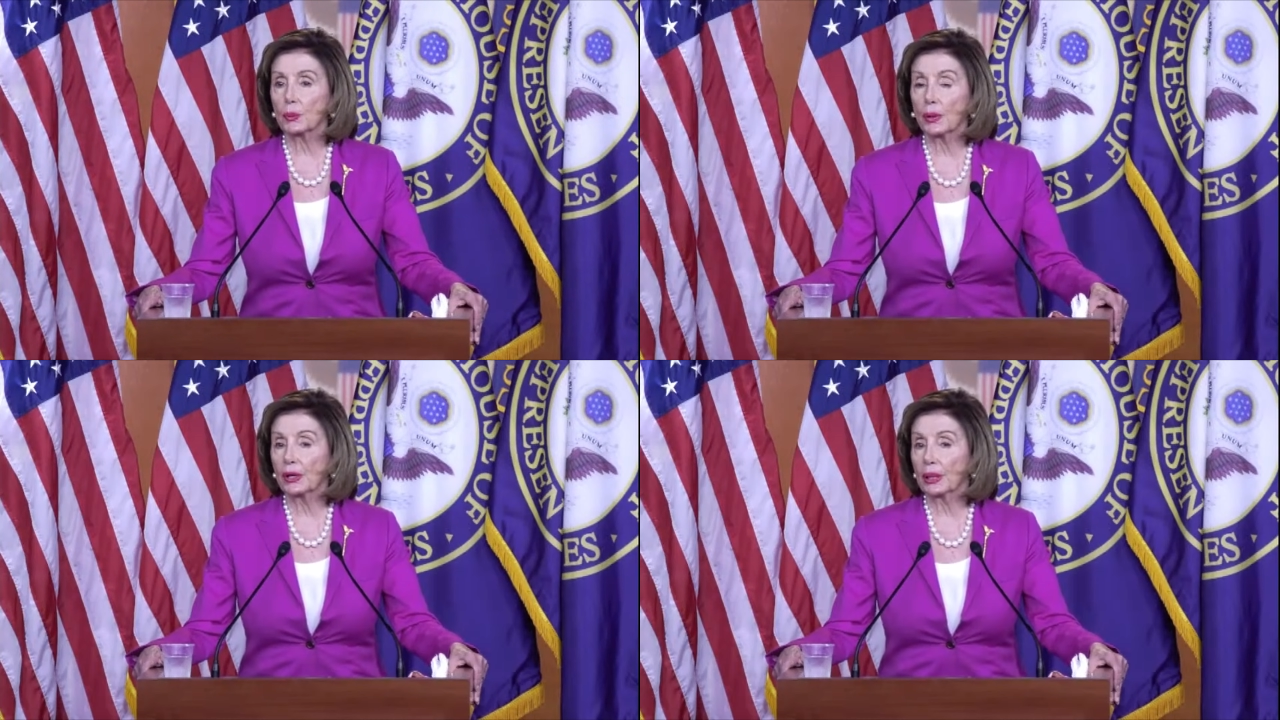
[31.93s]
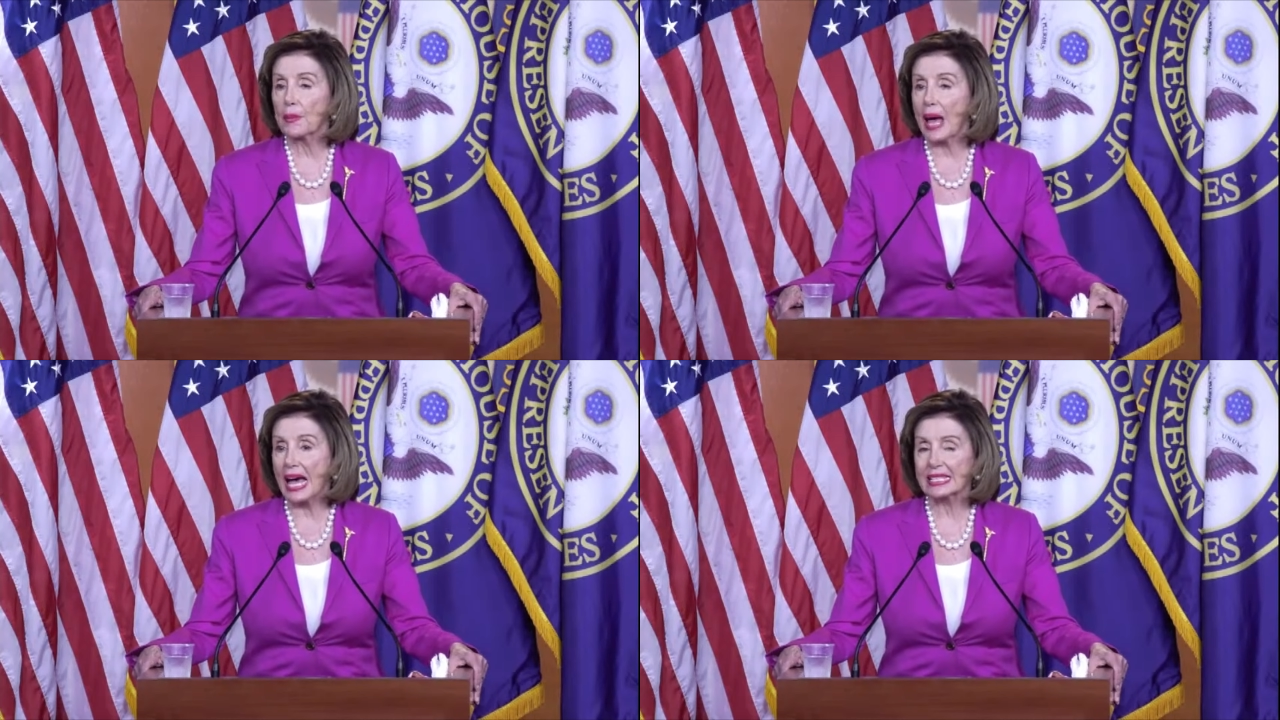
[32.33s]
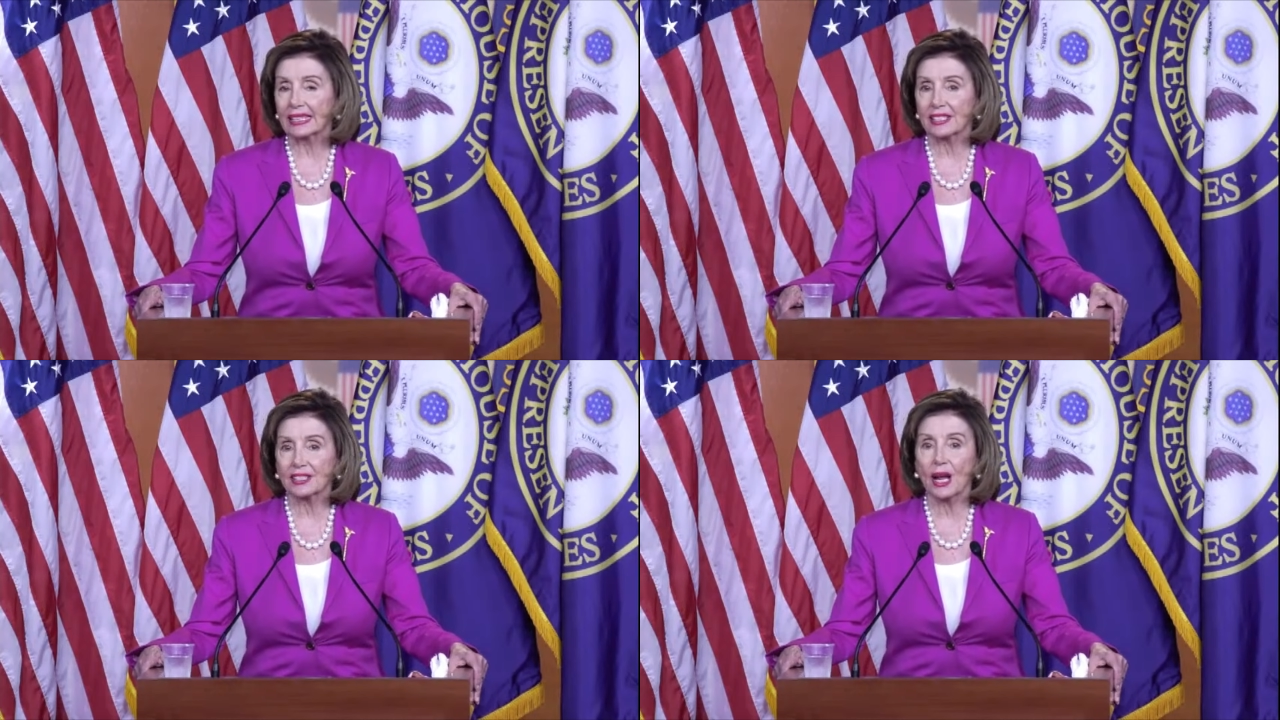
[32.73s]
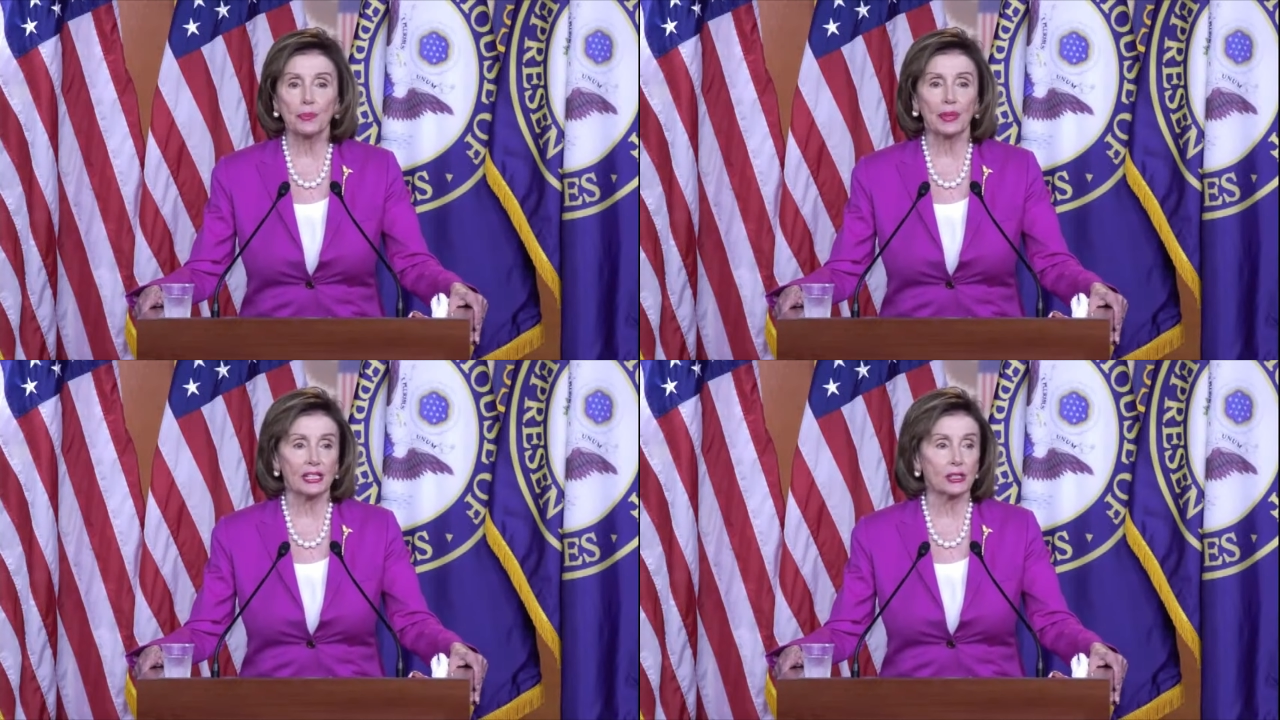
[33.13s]
wearing a mask is
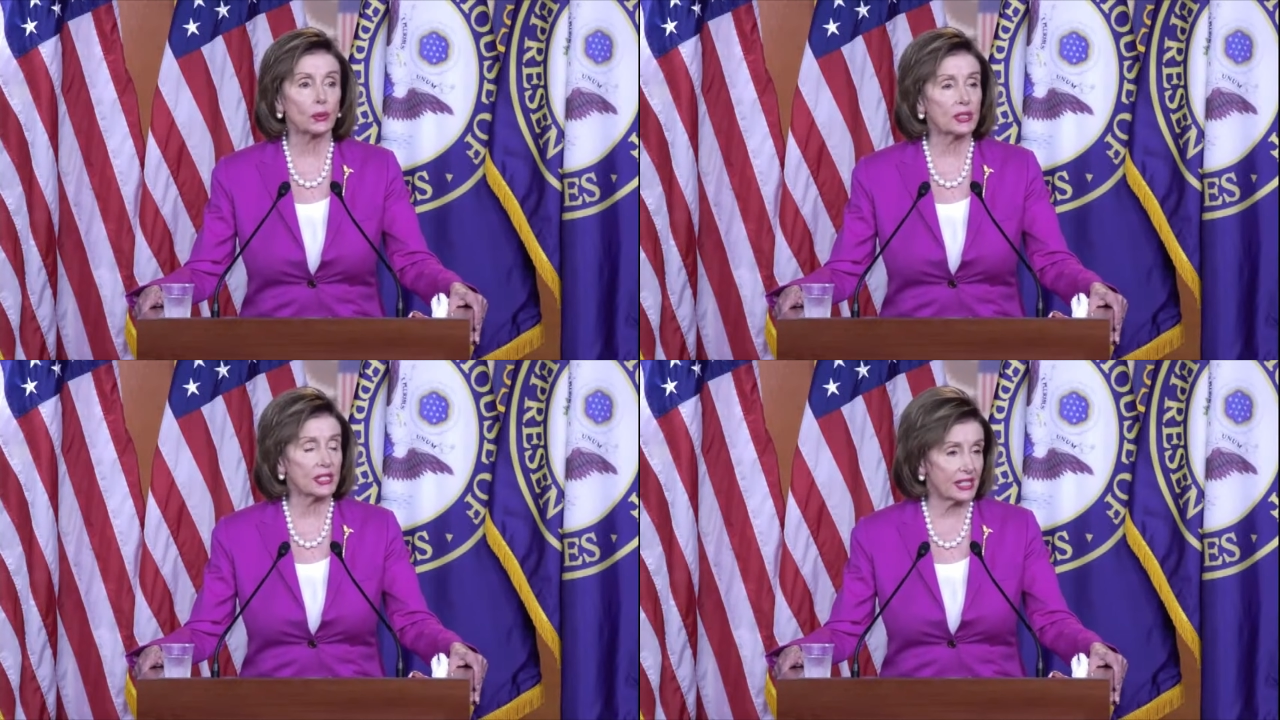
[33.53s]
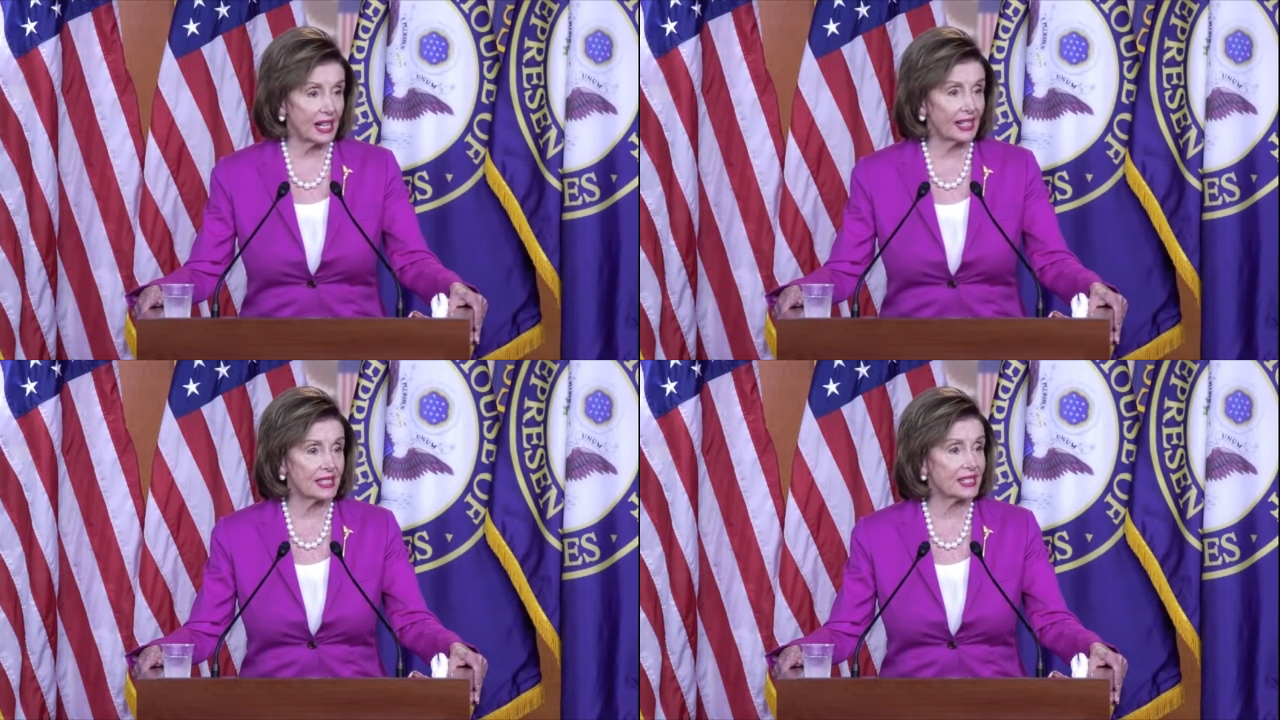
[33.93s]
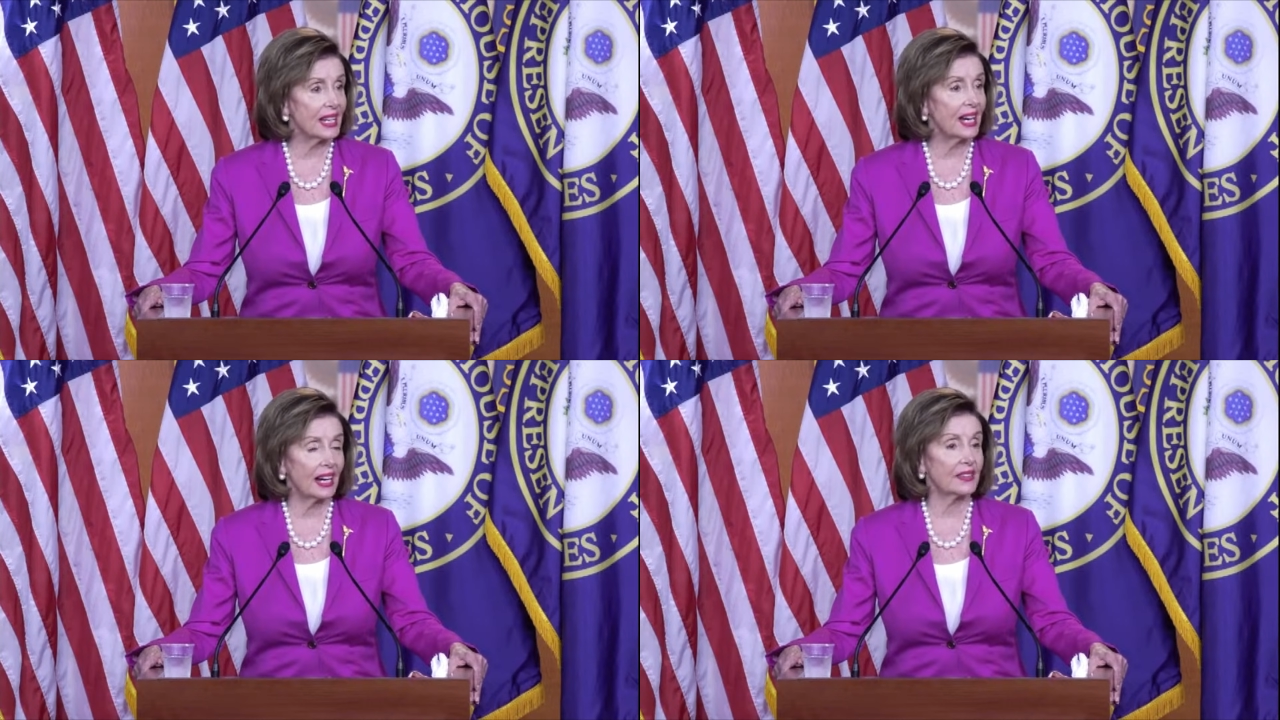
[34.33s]
not based on science,